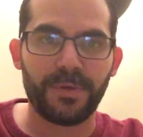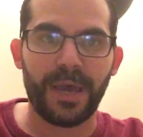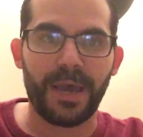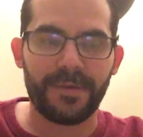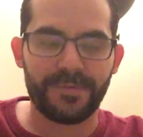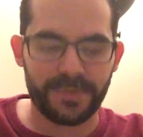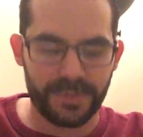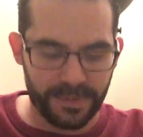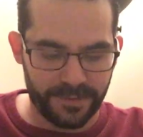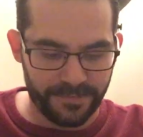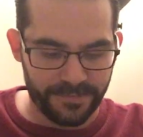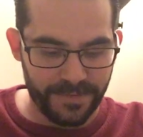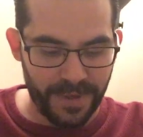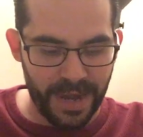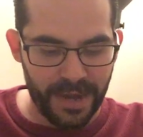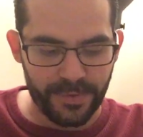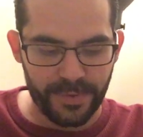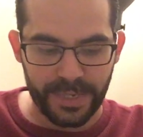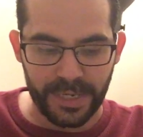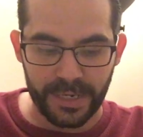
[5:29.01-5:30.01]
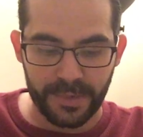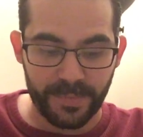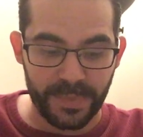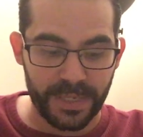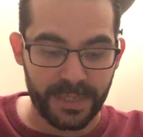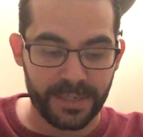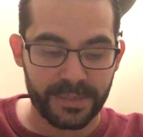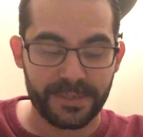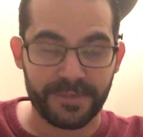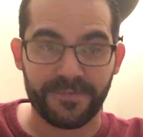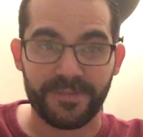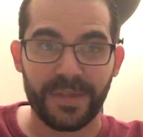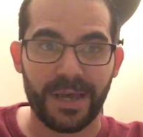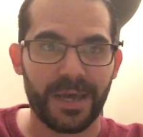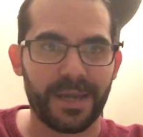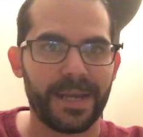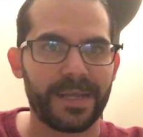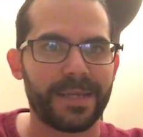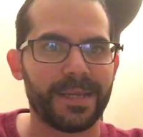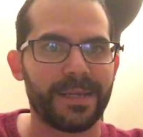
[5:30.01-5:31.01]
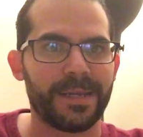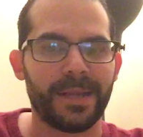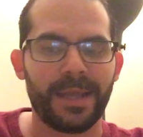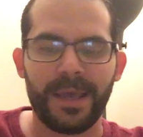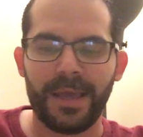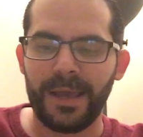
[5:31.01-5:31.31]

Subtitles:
have to vary it, because if not, I can